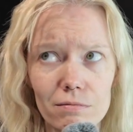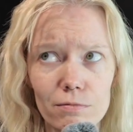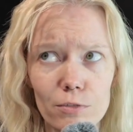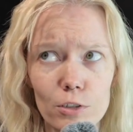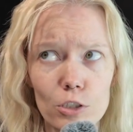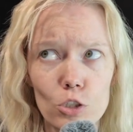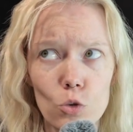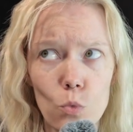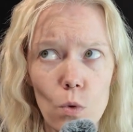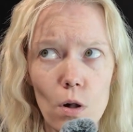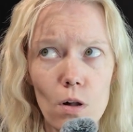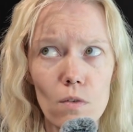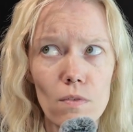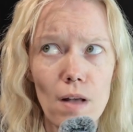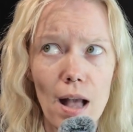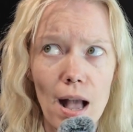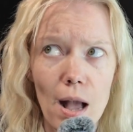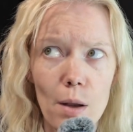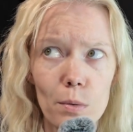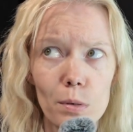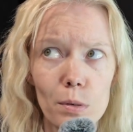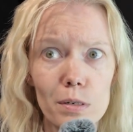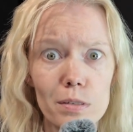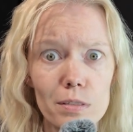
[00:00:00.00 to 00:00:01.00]
for 12
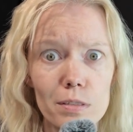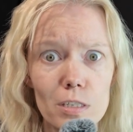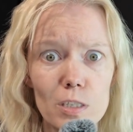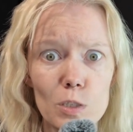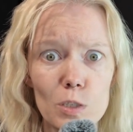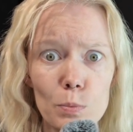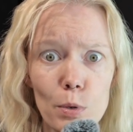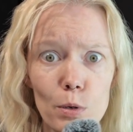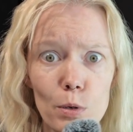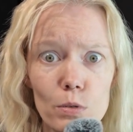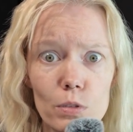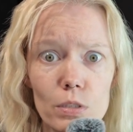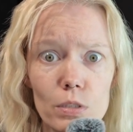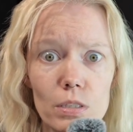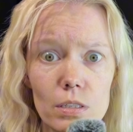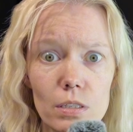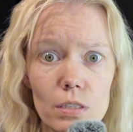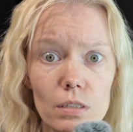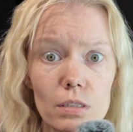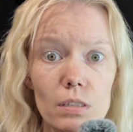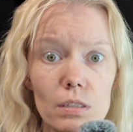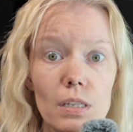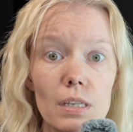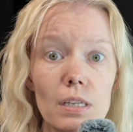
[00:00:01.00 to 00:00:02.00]
hours, it's supposed
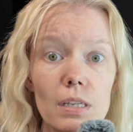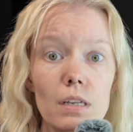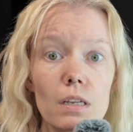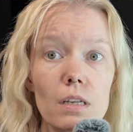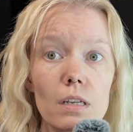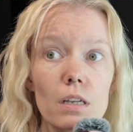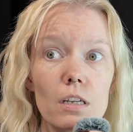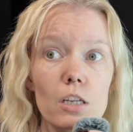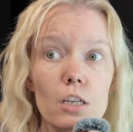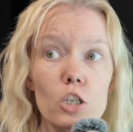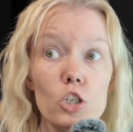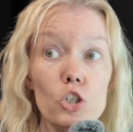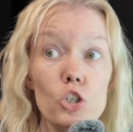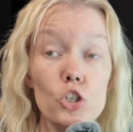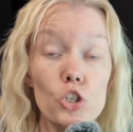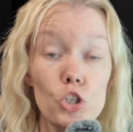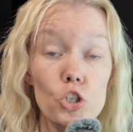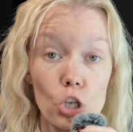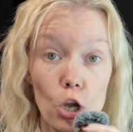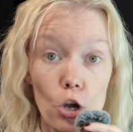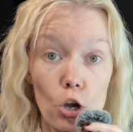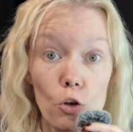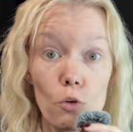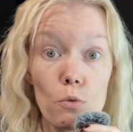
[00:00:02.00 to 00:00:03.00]
to
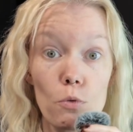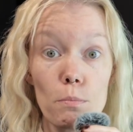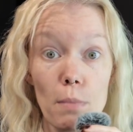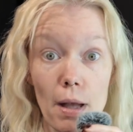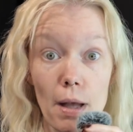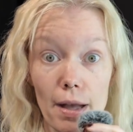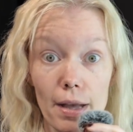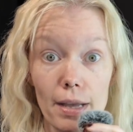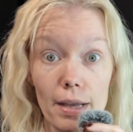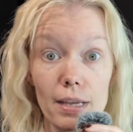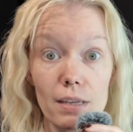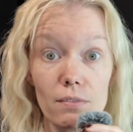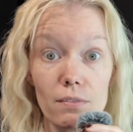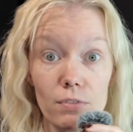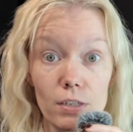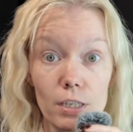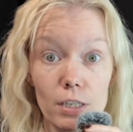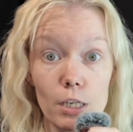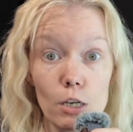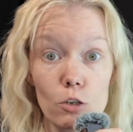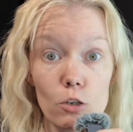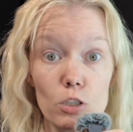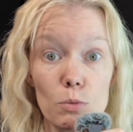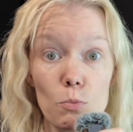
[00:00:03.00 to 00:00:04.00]
show my
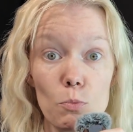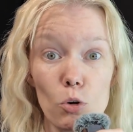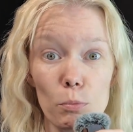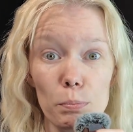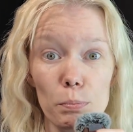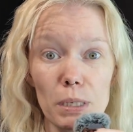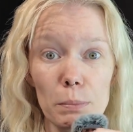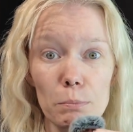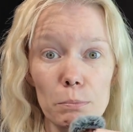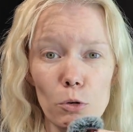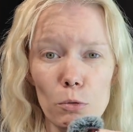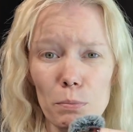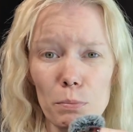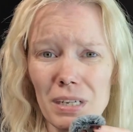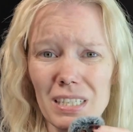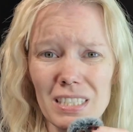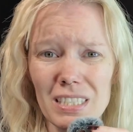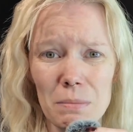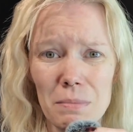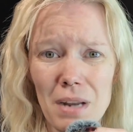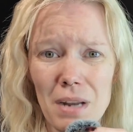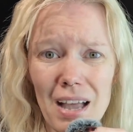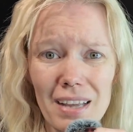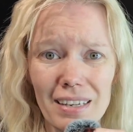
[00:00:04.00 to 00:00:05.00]
video to more people because
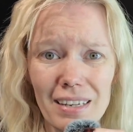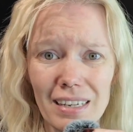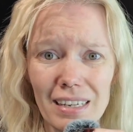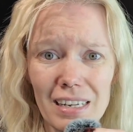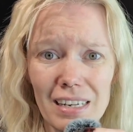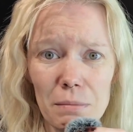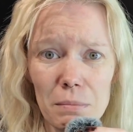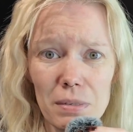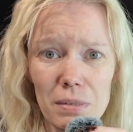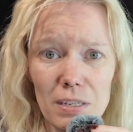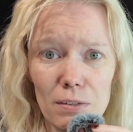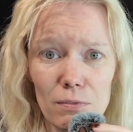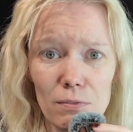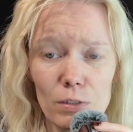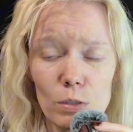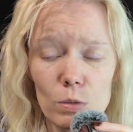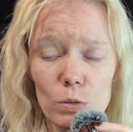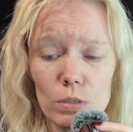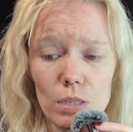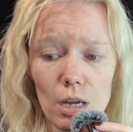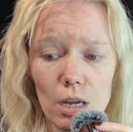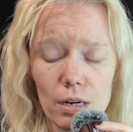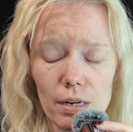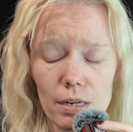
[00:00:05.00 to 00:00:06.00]
I'm not getting many
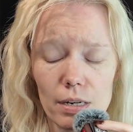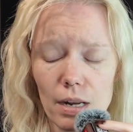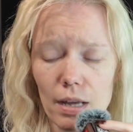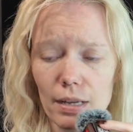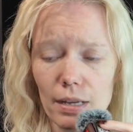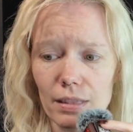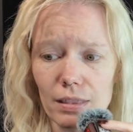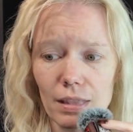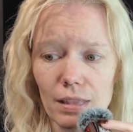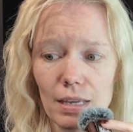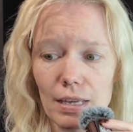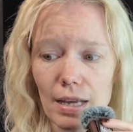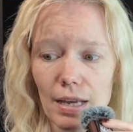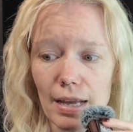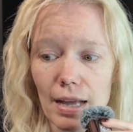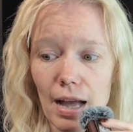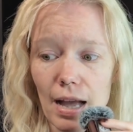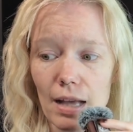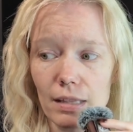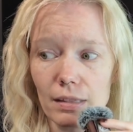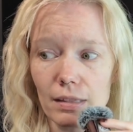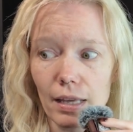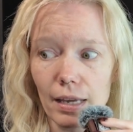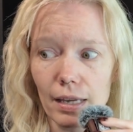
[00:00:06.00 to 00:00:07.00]
views on it. I think I
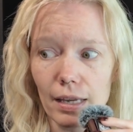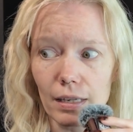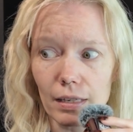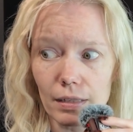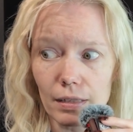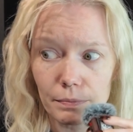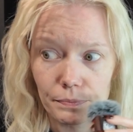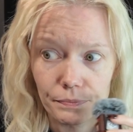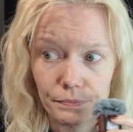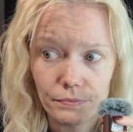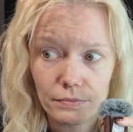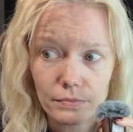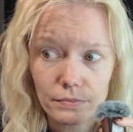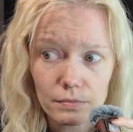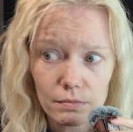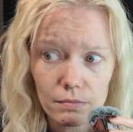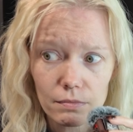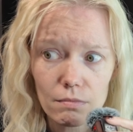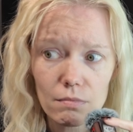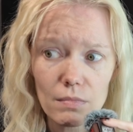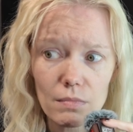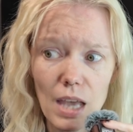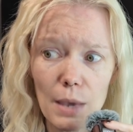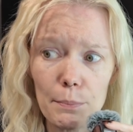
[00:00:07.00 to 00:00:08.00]

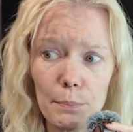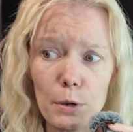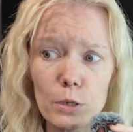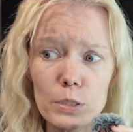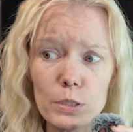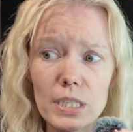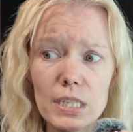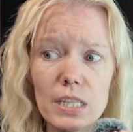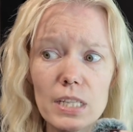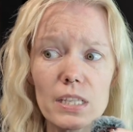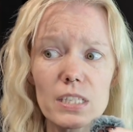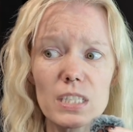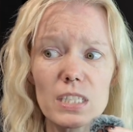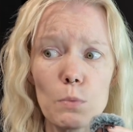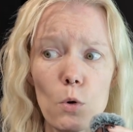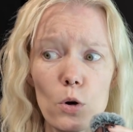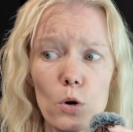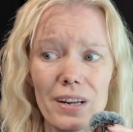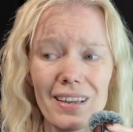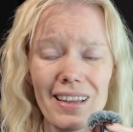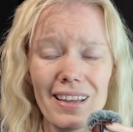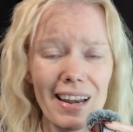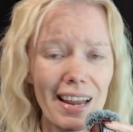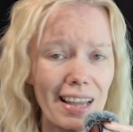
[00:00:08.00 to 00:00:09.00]
posted it this
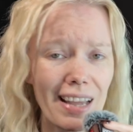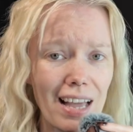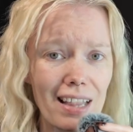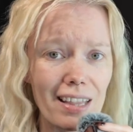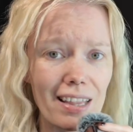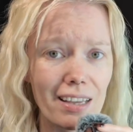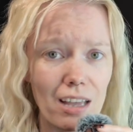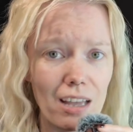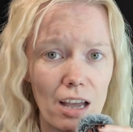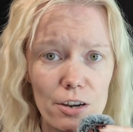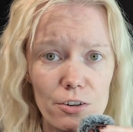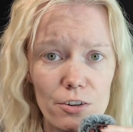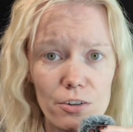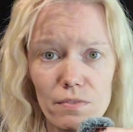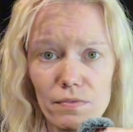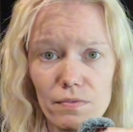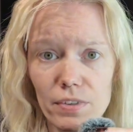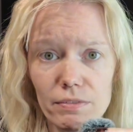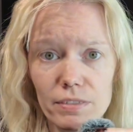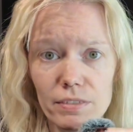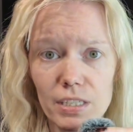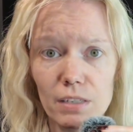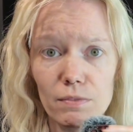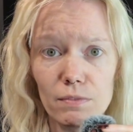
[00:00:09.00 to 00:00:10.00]
morning and I got like
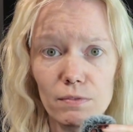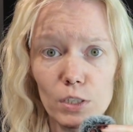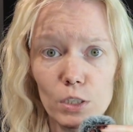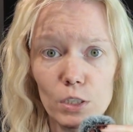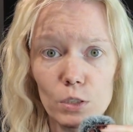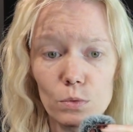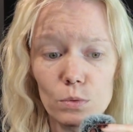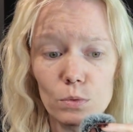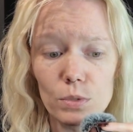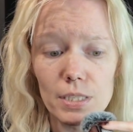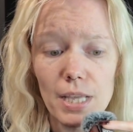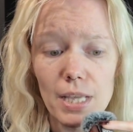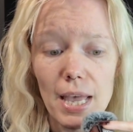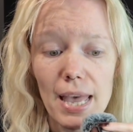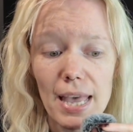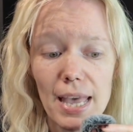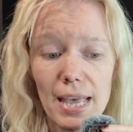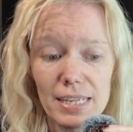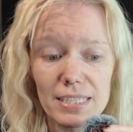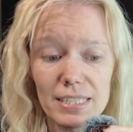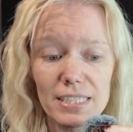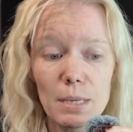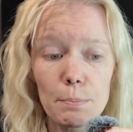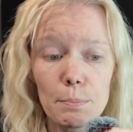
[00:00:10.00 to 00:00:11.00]
115 views.
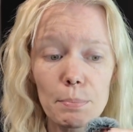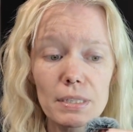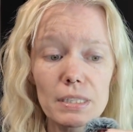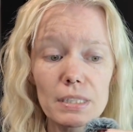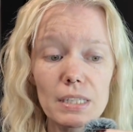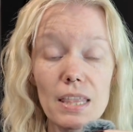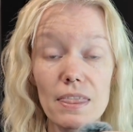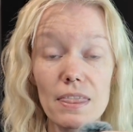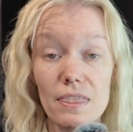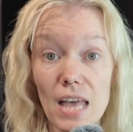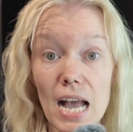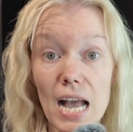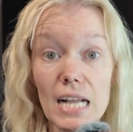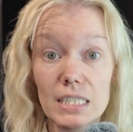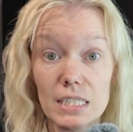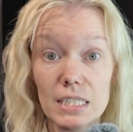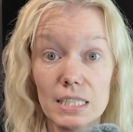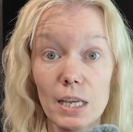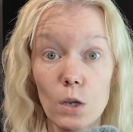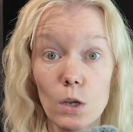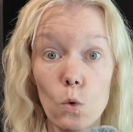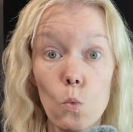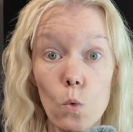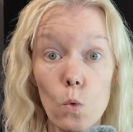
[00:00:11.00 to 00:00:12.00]
And typically that's
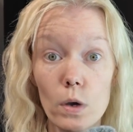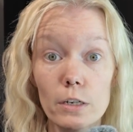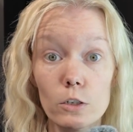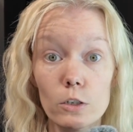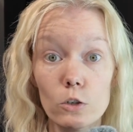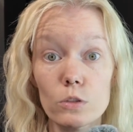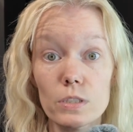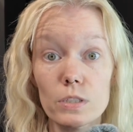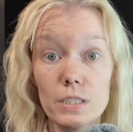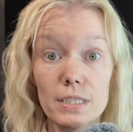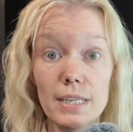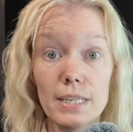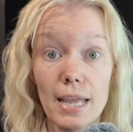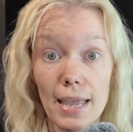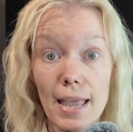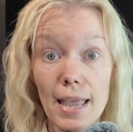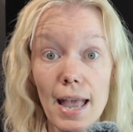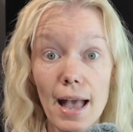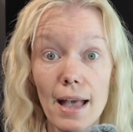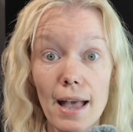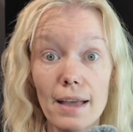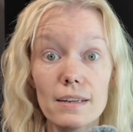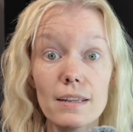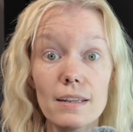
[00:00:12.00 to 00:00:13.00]
like what it'll stay
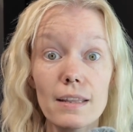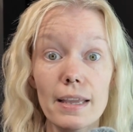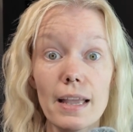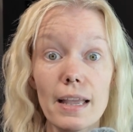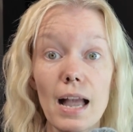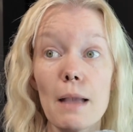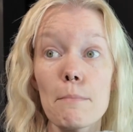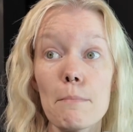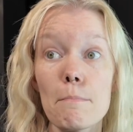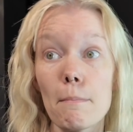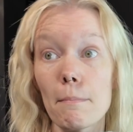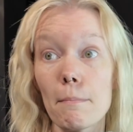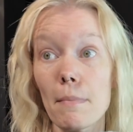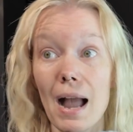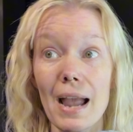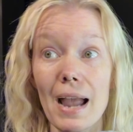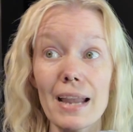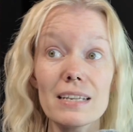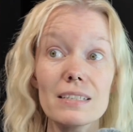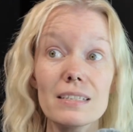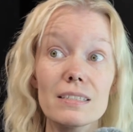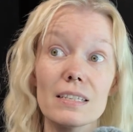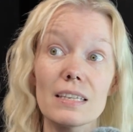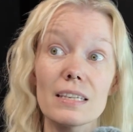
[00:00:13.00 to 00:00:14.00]
at. Like I
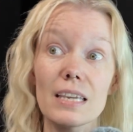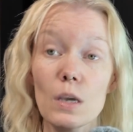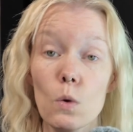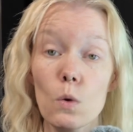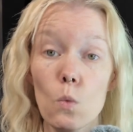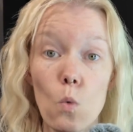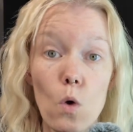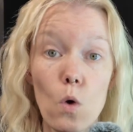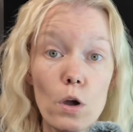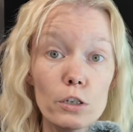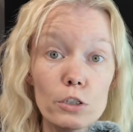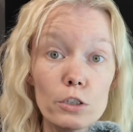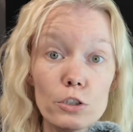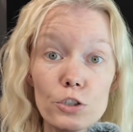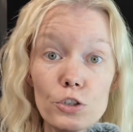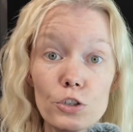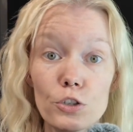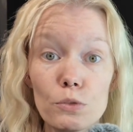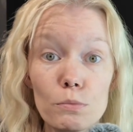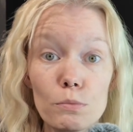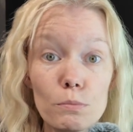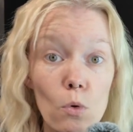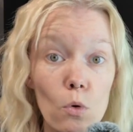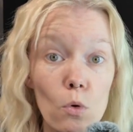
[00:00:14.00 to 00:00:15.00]
might get 1 or
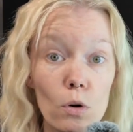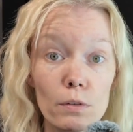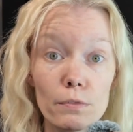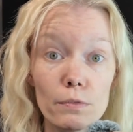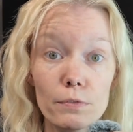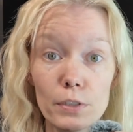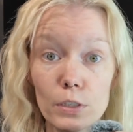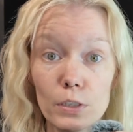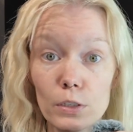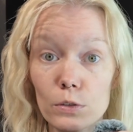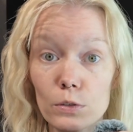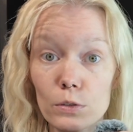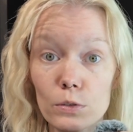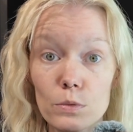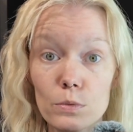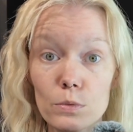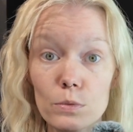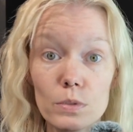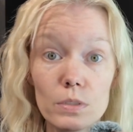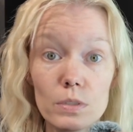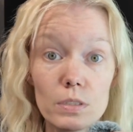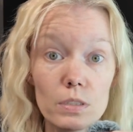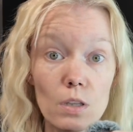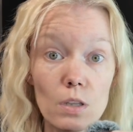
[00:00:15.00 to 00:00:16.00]
2 more
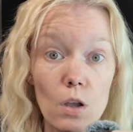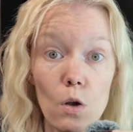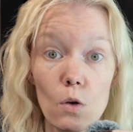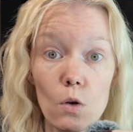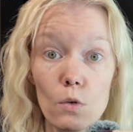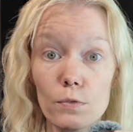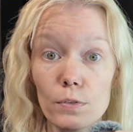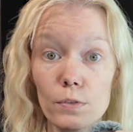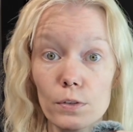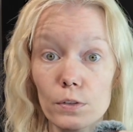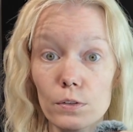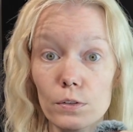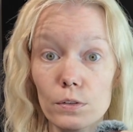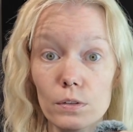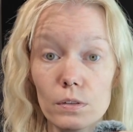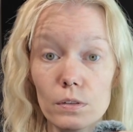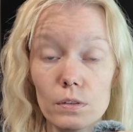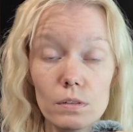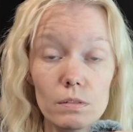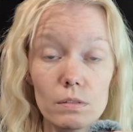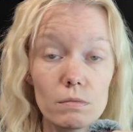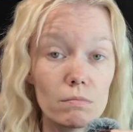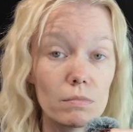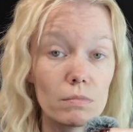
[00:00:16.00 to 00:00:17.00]
views over
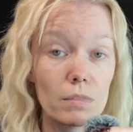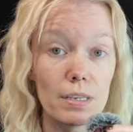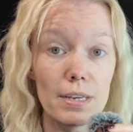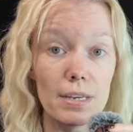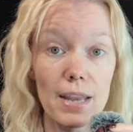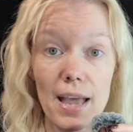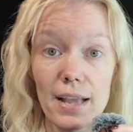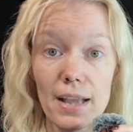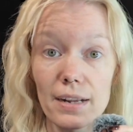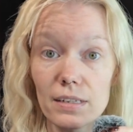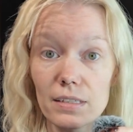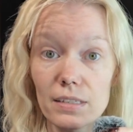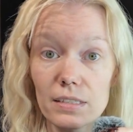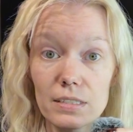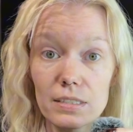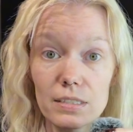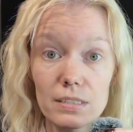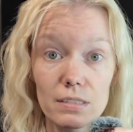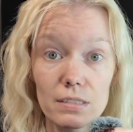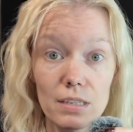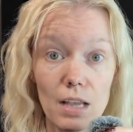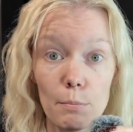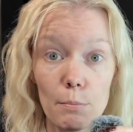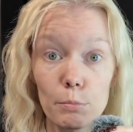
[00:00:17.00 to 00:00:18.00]
the
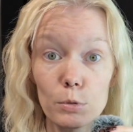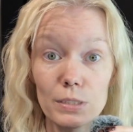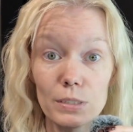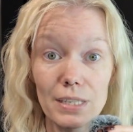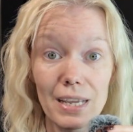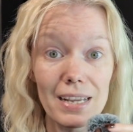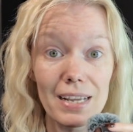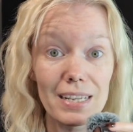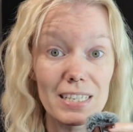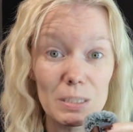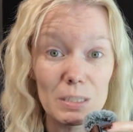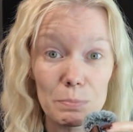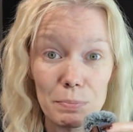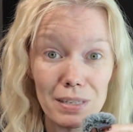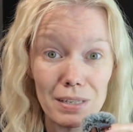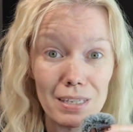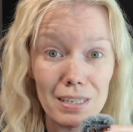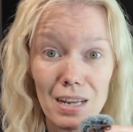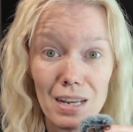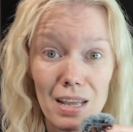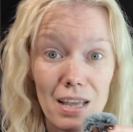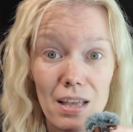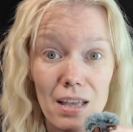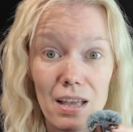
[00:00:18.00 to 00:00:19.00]
next couple days,
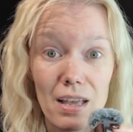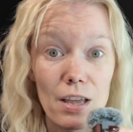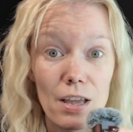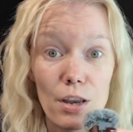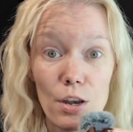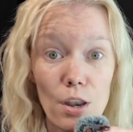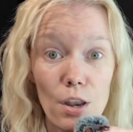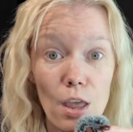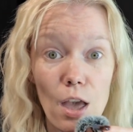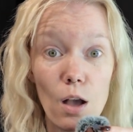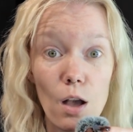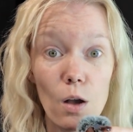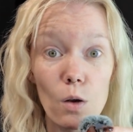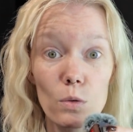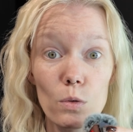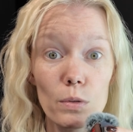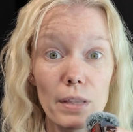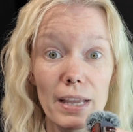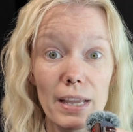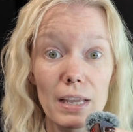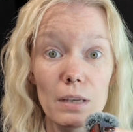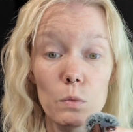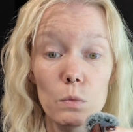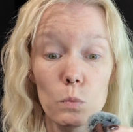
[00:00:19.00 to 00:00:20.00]
but no,
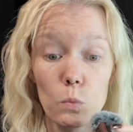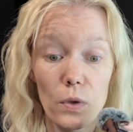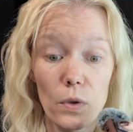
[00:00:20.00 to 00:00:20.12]
like